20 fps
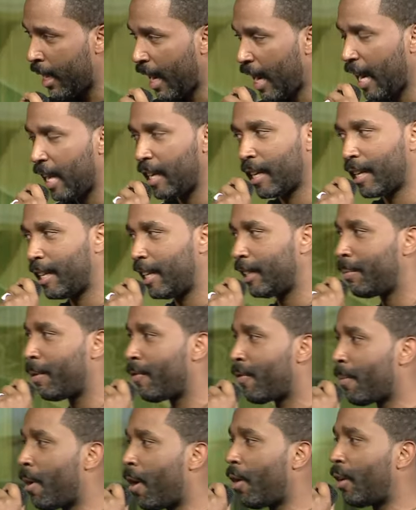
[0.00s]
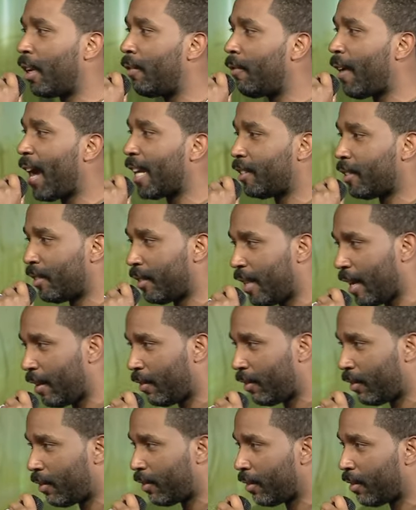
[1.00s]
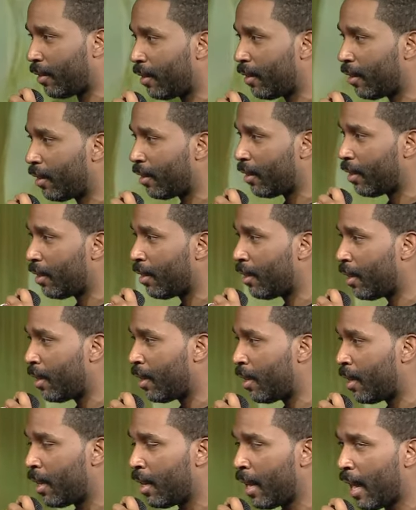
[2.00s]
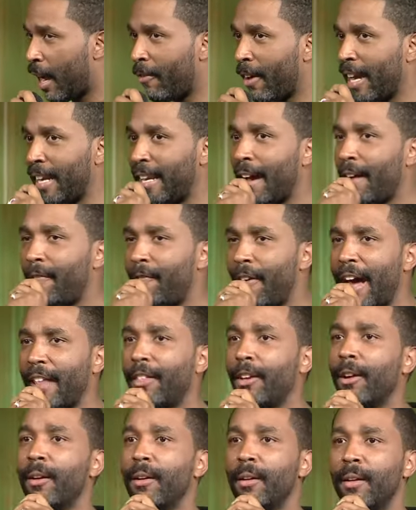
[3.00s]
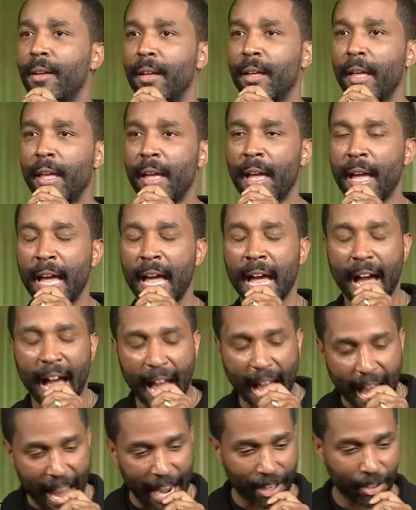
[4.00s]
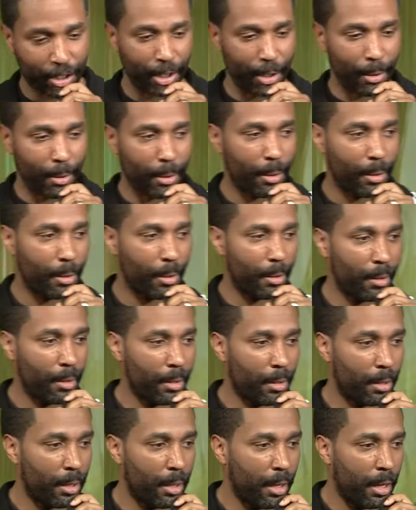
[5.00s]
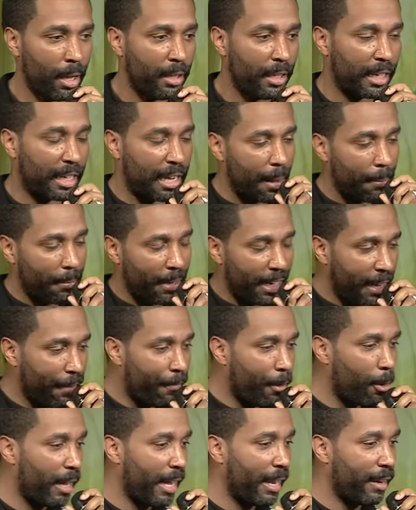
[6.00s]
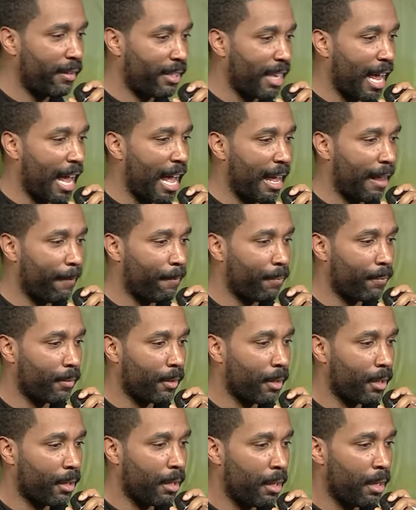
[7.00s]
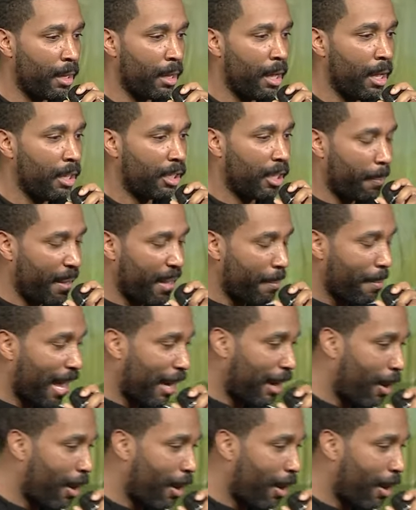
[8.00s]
and to cleanse me from all unrighteousness. And right now, Father, I ask you to come live on the inside, to be my